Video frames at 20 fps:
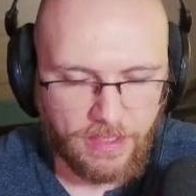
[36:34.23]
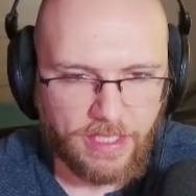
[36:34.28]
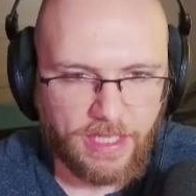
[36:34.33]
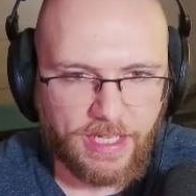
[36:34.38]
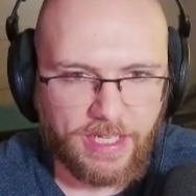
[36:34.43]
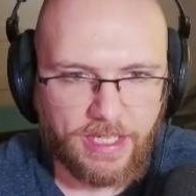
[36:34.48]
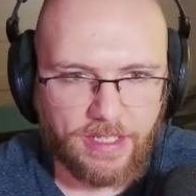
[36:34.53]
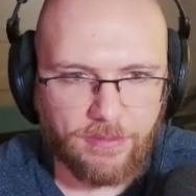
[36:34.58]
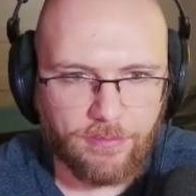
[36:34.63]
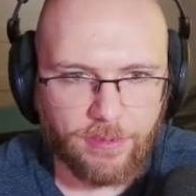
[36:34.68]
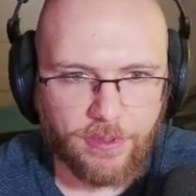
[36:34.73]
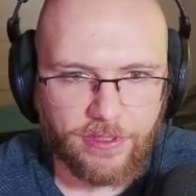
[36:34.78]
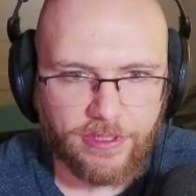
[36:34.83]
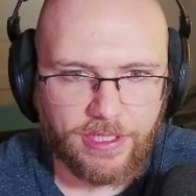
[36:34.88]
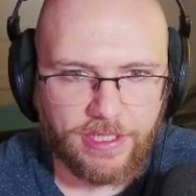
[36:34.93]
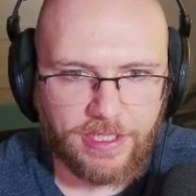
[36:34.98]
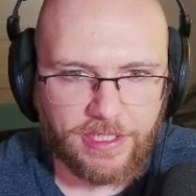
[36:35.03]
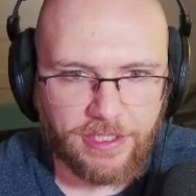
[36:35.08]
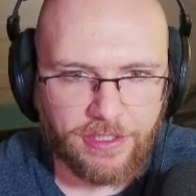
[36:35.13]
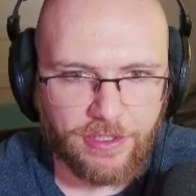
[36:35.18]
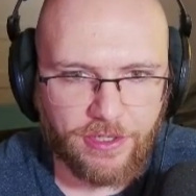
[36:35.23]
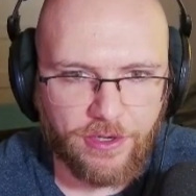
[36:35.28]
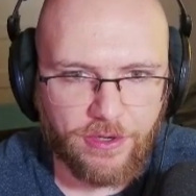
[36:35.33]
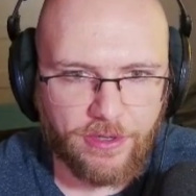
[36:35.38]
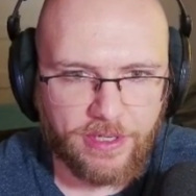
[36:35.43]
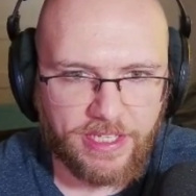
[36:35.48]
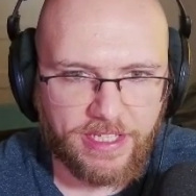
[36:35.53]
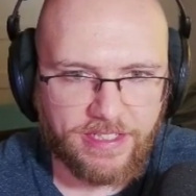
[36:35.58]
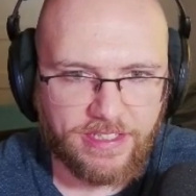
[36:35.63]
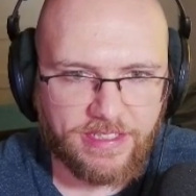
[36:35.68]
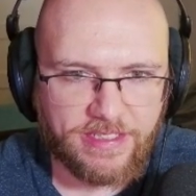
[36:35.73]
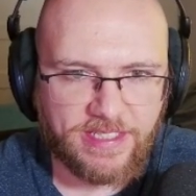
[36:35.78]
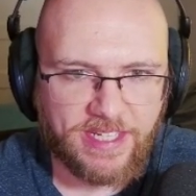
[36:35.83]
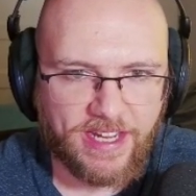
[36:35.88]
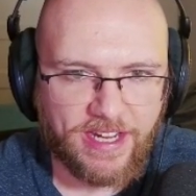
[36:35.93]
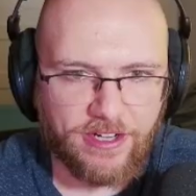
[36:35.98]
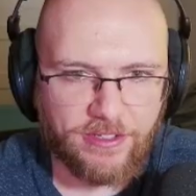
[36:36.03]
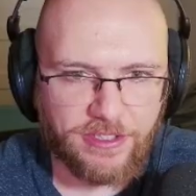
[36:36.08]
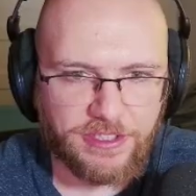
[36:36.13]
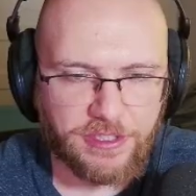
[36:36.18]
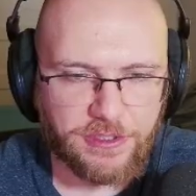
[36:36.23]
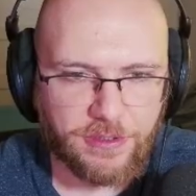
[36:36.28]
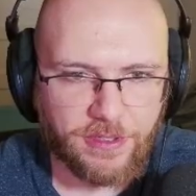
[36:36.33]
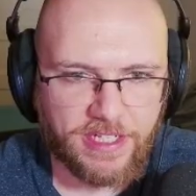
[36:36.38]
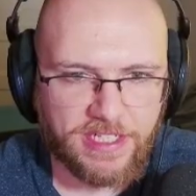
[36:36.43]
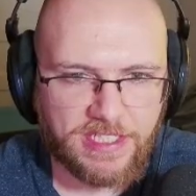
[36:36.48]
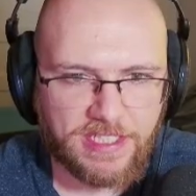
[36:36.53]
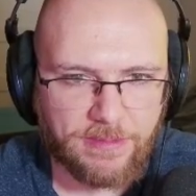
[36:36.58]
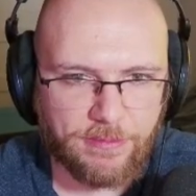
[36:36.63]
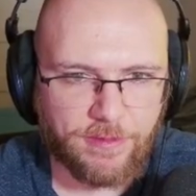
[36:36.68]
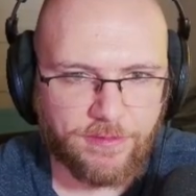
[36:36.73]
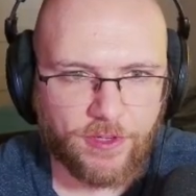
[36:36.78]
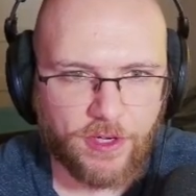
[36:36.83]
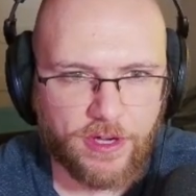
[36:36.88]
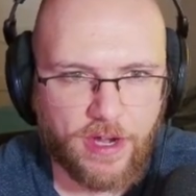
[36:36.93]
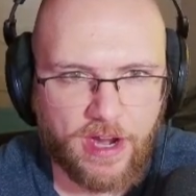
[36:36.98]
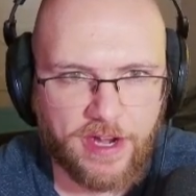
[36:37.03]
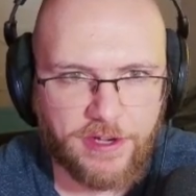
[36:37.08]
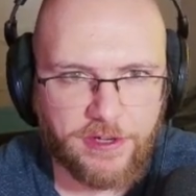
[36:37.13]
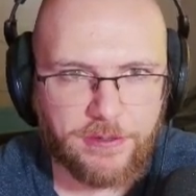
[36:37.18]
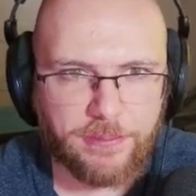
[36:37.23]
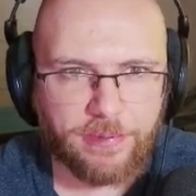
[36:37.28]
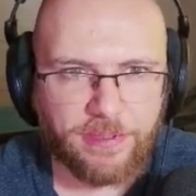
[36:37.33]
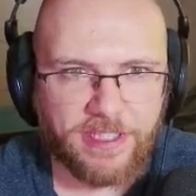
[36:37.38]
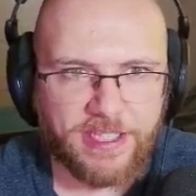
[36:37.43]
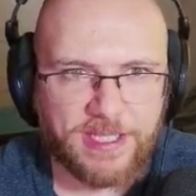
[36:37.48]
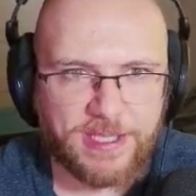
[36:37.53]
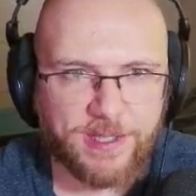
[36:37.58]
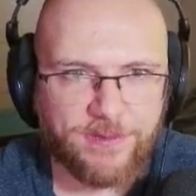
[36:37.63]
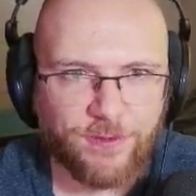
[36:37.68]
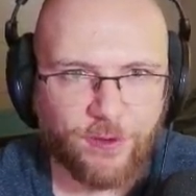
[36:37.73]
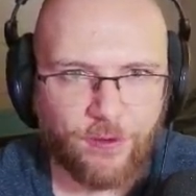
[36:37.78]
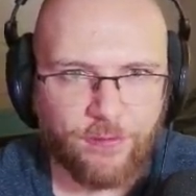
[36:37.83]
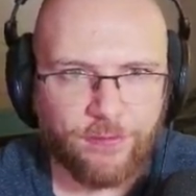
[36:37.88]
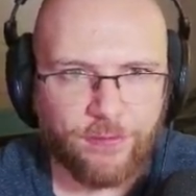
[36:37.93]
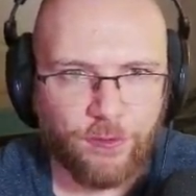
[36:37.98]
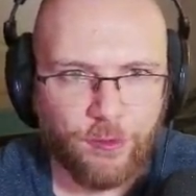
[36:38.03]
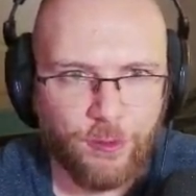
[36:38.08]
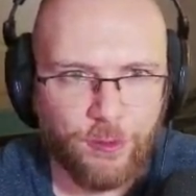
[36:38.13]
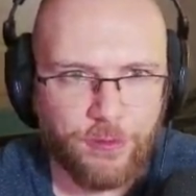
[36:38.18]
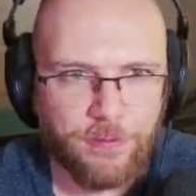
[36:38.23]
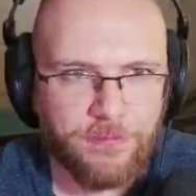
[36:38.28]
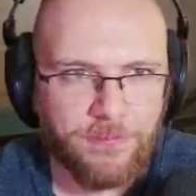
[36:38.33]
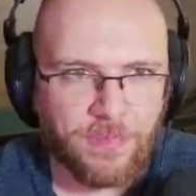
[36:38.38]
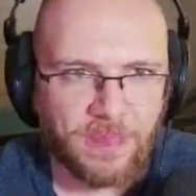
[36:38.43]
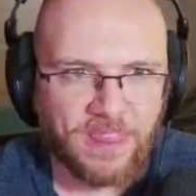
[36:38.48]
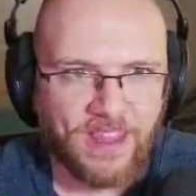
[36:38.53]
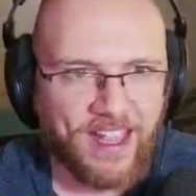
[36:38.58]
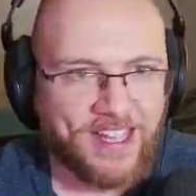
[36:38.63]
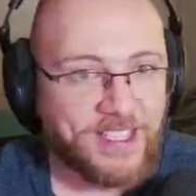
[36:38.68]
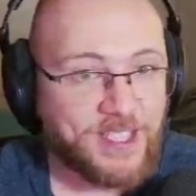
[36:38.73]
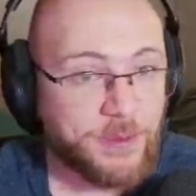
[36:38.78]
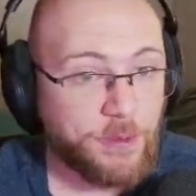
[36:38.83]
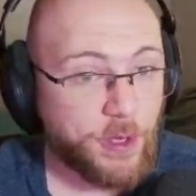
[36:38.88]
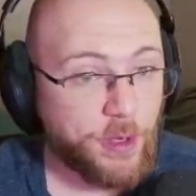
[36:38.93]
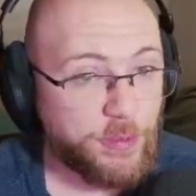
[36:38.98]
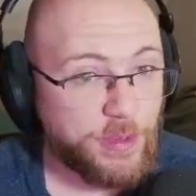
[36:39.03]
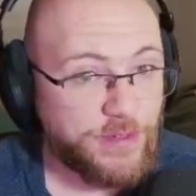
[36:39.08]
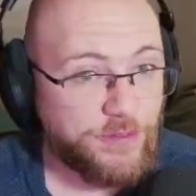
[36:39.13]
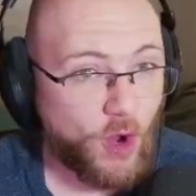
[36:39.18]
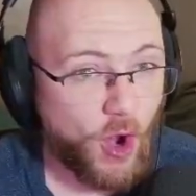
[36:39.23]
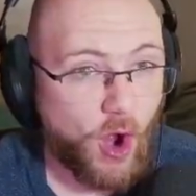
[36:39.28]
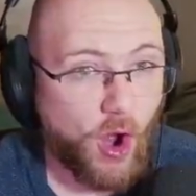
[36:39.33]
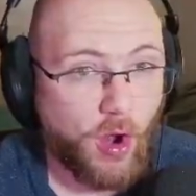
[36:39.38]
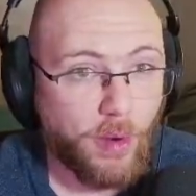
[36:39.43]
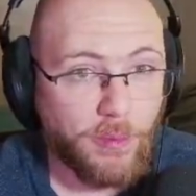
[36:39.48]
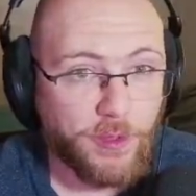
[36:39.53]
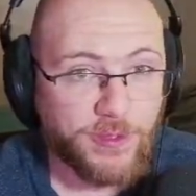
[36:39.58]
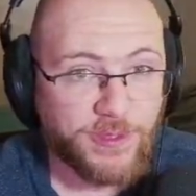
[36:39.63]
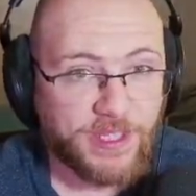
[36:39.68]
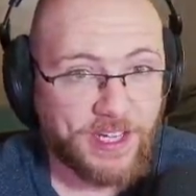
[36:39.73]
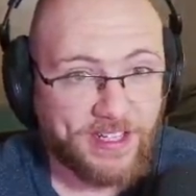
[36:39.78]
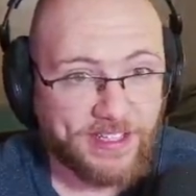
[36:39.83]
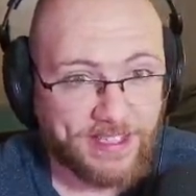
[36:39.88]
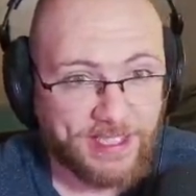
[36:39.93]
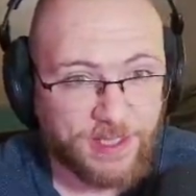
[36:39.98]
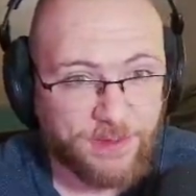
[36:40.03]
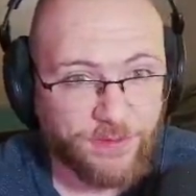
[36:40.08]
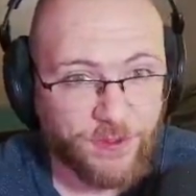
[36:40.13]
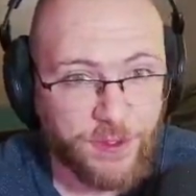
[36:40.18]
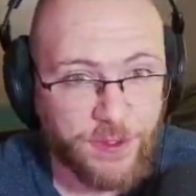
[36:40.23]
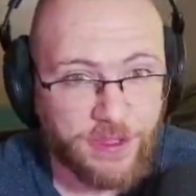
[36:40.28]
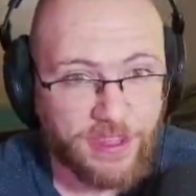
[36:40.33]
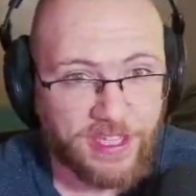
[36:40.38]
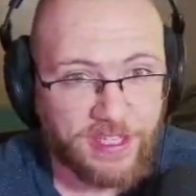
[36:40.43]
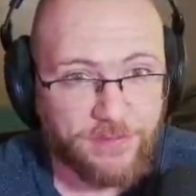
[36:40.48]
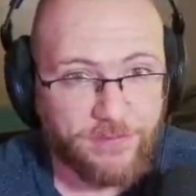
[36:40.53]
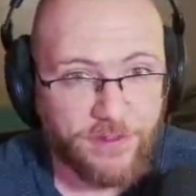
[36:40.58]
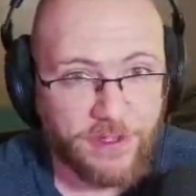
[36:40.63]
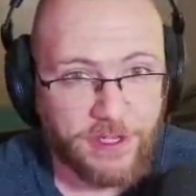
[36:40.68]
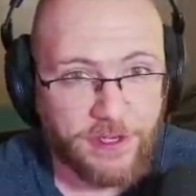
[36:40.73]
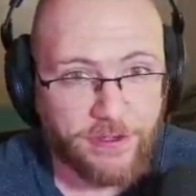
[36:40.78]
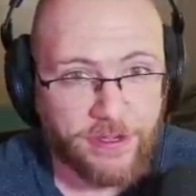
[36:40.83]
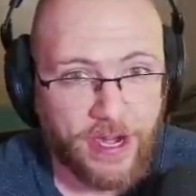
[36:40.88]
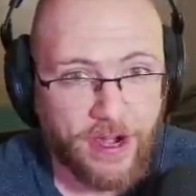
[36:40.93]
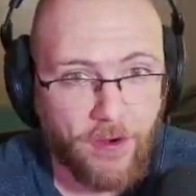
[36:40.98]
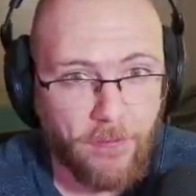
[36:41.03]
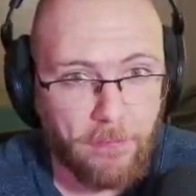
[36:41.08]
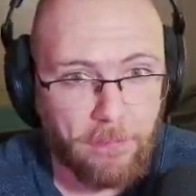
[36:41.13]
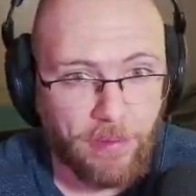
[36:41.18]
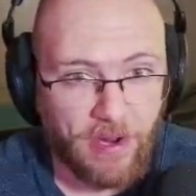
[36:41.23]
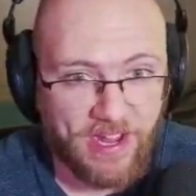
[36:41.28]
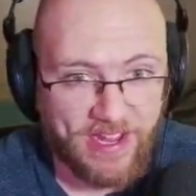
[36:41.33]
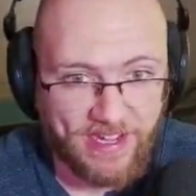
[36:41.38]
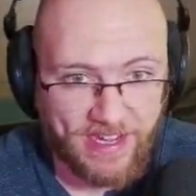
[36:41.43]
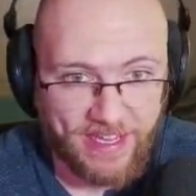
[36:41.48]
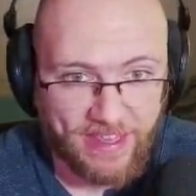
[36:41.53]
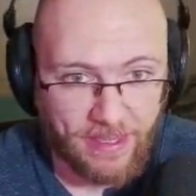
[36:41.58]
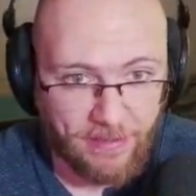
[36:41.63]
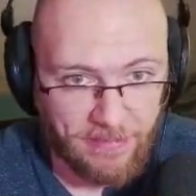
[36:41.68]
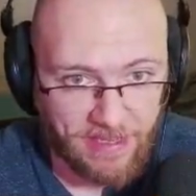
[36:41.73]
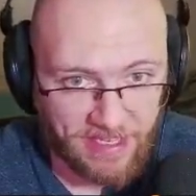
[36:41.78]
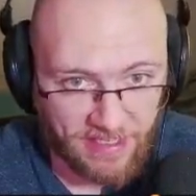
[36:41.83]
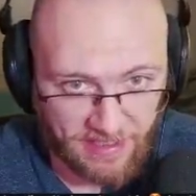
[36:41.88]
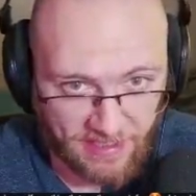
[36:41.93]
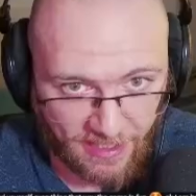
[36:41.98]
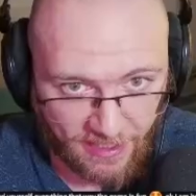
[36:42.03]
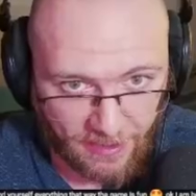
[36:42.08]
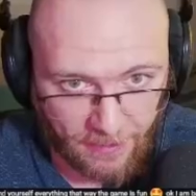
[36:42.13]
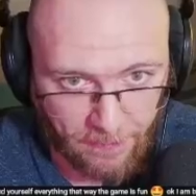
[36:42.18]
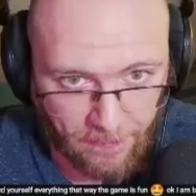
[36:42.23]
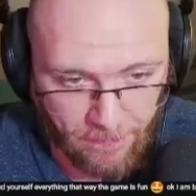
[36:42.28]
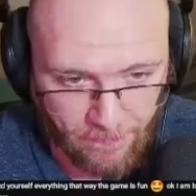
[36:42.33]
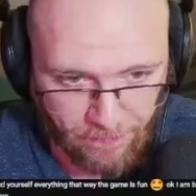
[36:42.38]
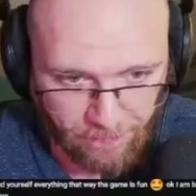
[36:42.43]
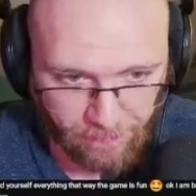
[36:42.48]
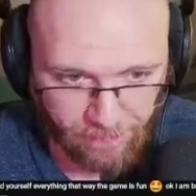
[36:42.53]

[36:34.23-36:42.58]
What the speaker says: And we're gonna go into town and trade some of our iron plates for food. I swear we've almost got this food thing figured out, but in the meantime,